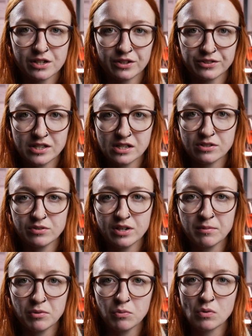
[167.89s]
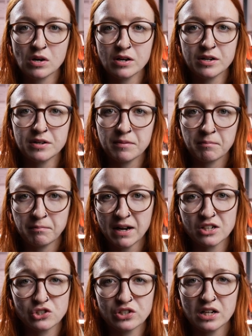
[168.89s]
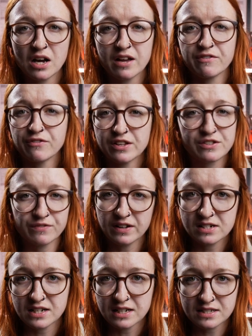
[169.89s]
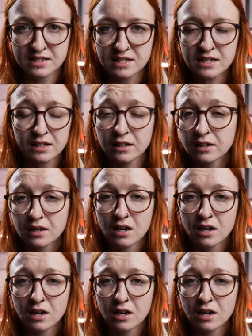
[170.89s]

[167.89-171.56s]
So number one, battery life is fantastic.